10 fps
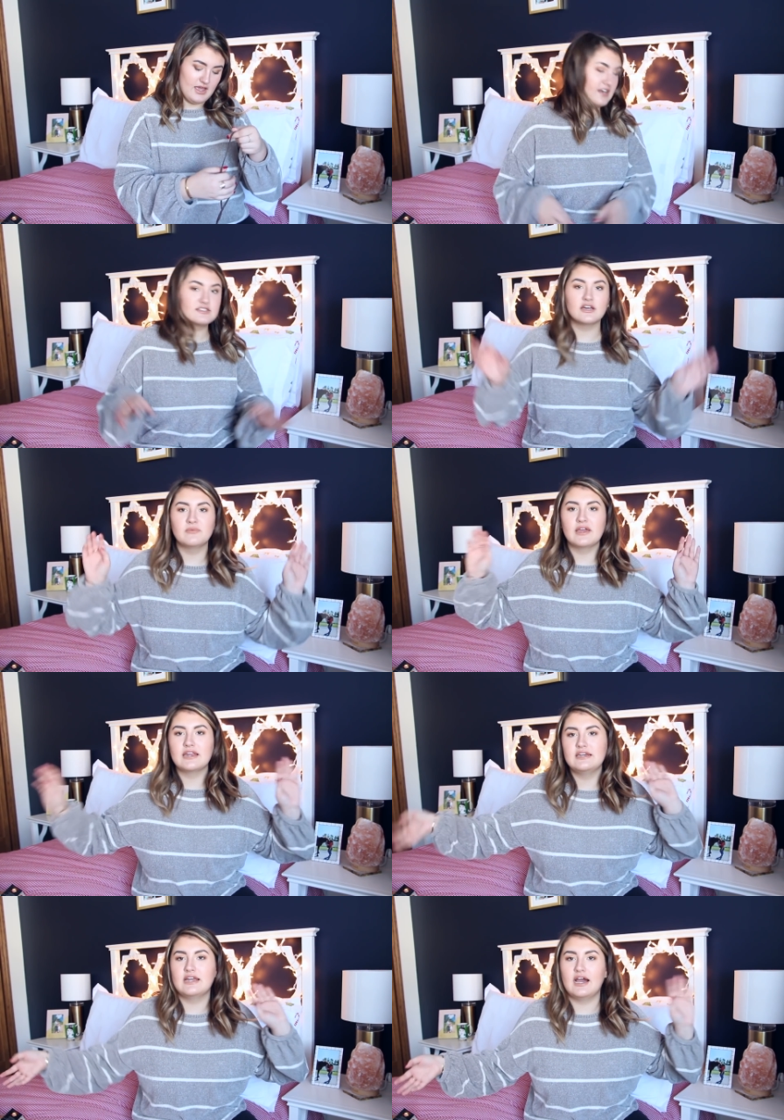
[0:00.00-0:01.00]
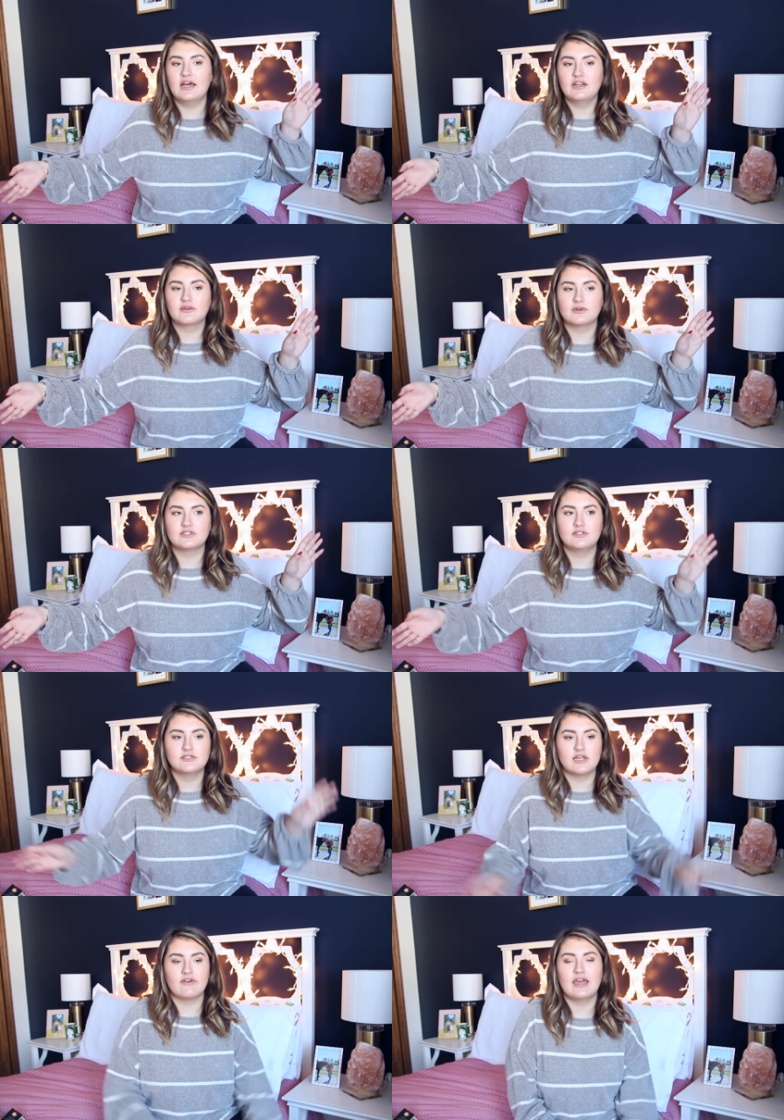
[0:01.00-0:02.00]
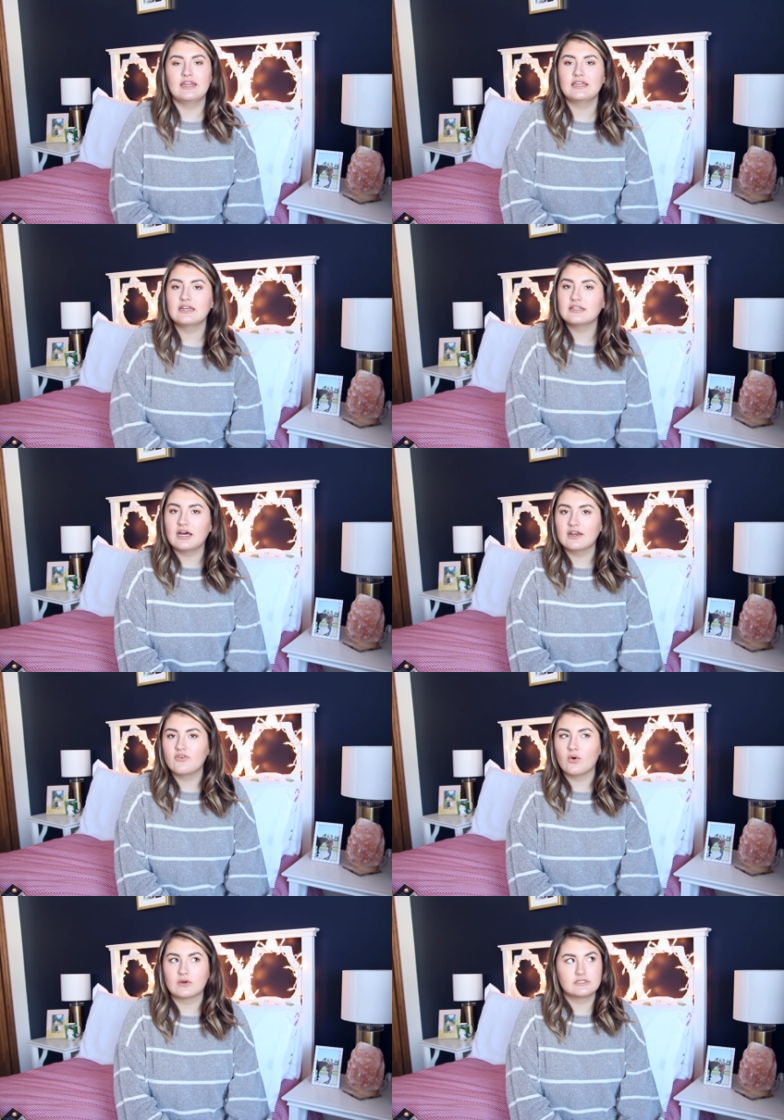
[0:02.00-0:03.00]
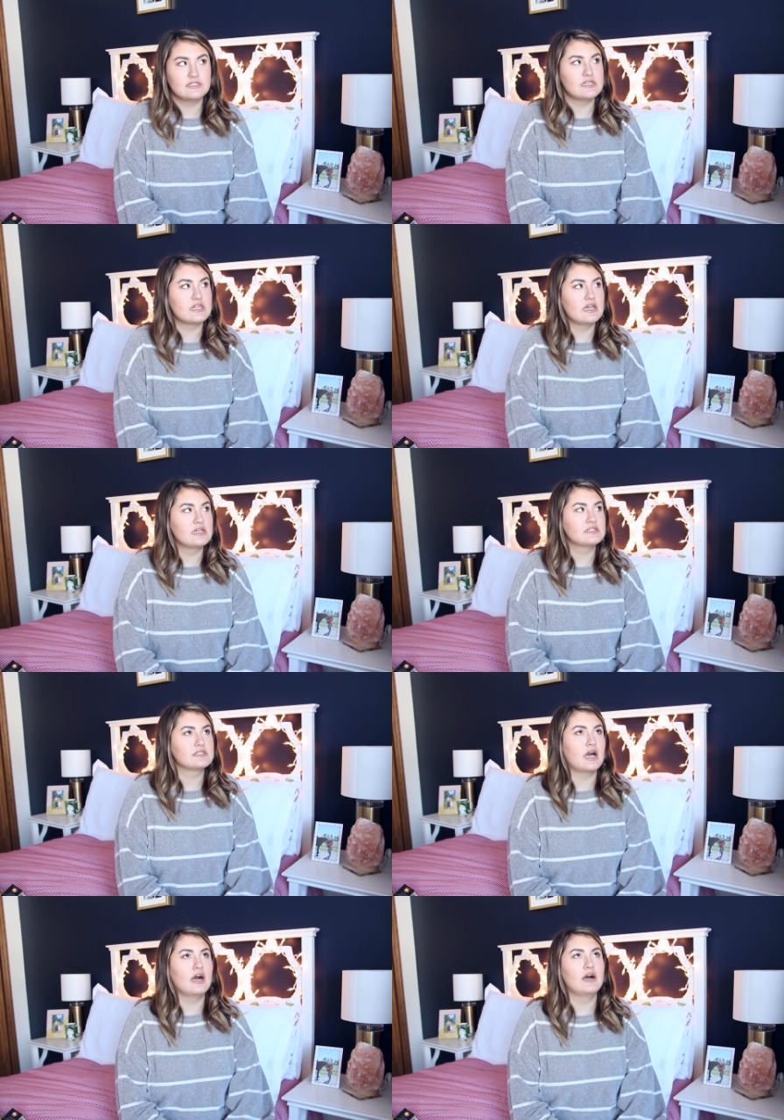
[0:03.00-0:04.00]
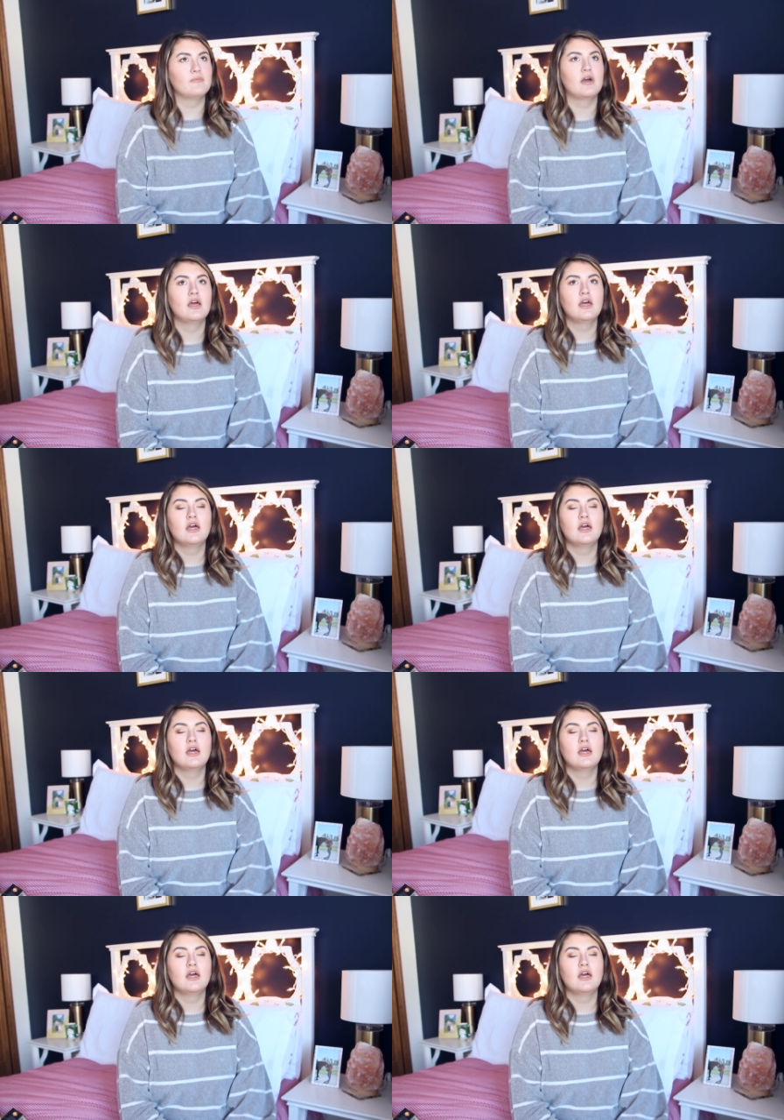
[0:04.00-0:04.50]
That was all my non-equestrian stuff. I didn't get a lot of horsey things. Um,